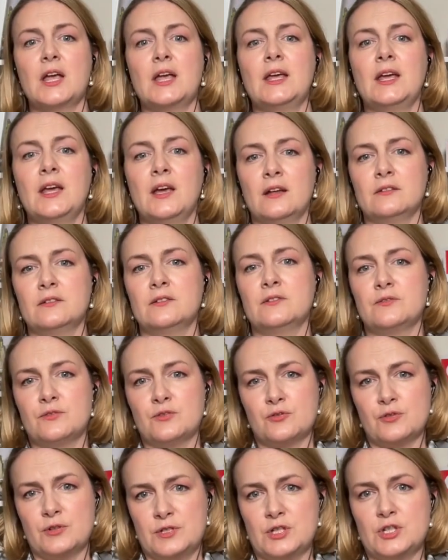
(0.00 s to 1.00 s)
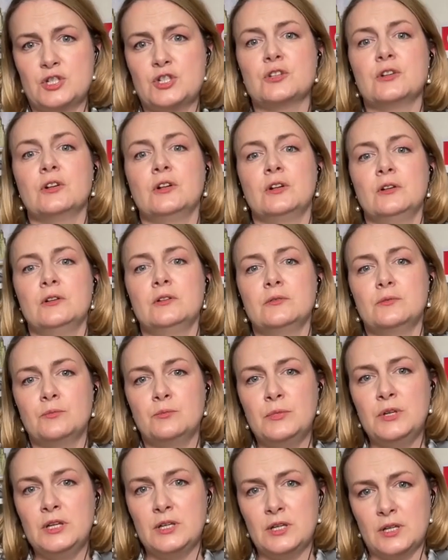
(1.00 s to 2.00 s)
and traditional
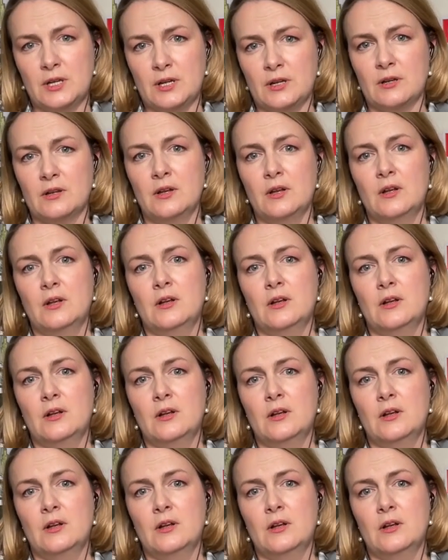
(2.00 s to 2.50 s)
media,